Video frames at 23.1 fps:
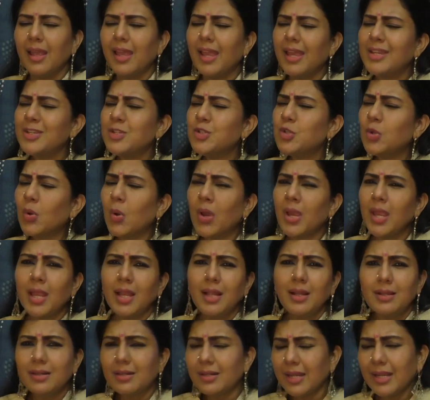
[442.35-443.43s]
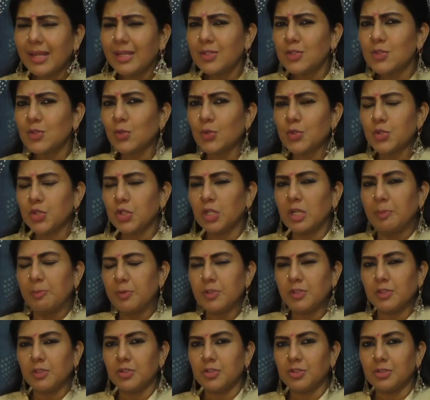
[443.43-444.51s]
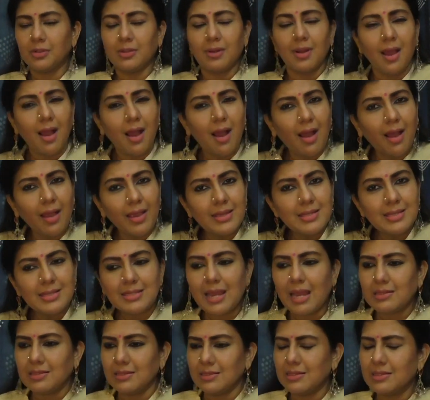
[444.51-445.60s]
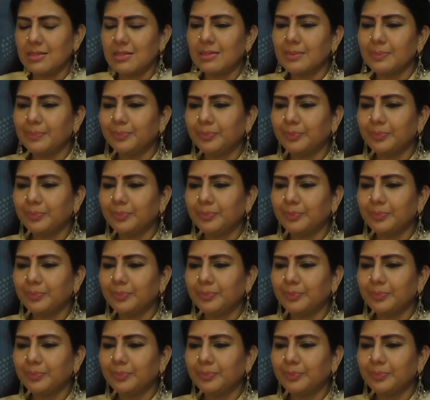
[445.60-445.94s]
enjoy great social position, high status.